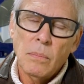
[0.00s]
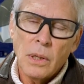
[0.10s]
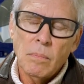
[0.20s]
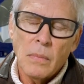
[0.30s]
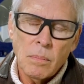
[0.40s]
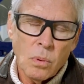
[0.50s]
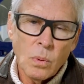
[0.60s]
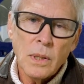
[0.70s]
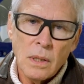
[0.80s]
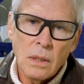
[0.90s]
But my
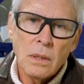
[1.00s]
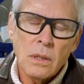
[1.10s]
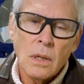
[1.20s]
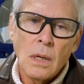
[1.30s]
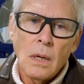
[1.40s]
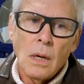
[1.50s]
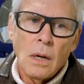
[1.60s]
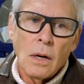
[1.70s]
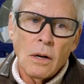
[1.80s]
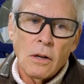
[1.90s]
point is,
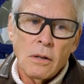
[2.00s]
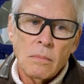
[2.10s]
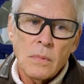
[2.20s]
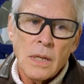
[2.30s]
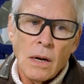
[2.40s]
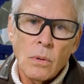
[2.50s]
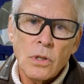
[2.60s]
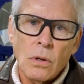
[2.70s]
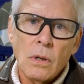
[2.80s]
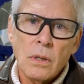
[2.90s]

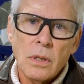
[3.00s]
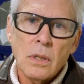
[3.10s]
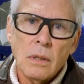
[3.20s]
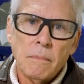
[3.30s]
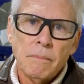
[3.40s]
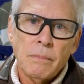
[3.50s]
towers are hard to see.